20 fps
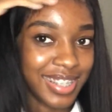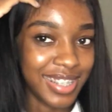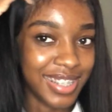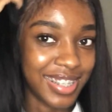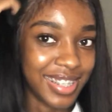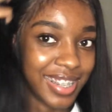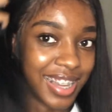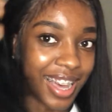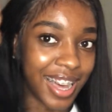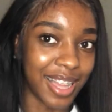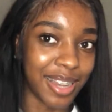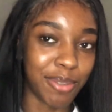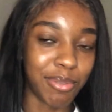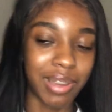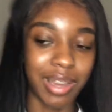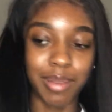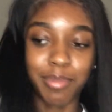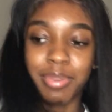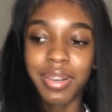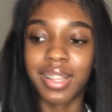Nah, the way
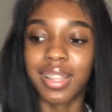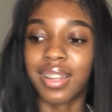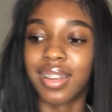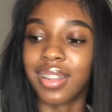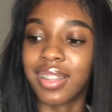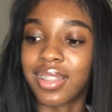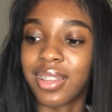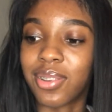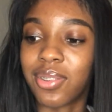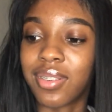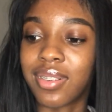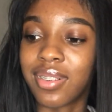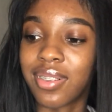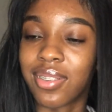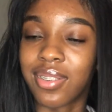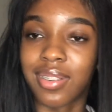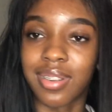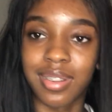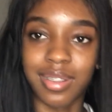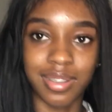I'm pulling it though.
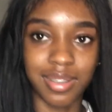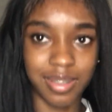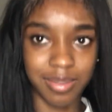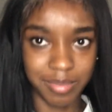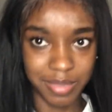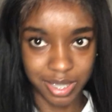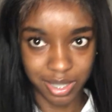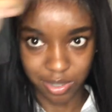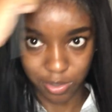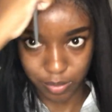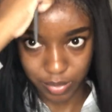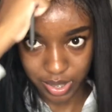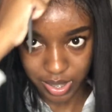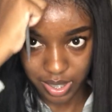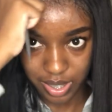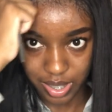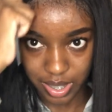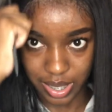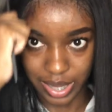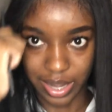Hold on. Let me
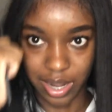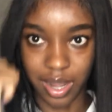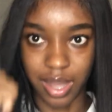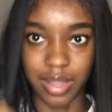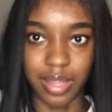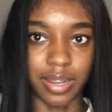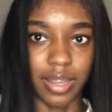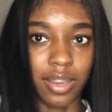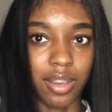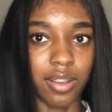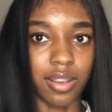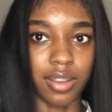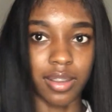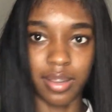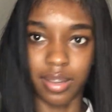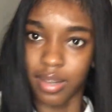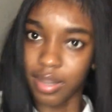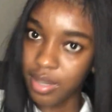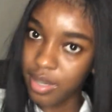look like holiday heart.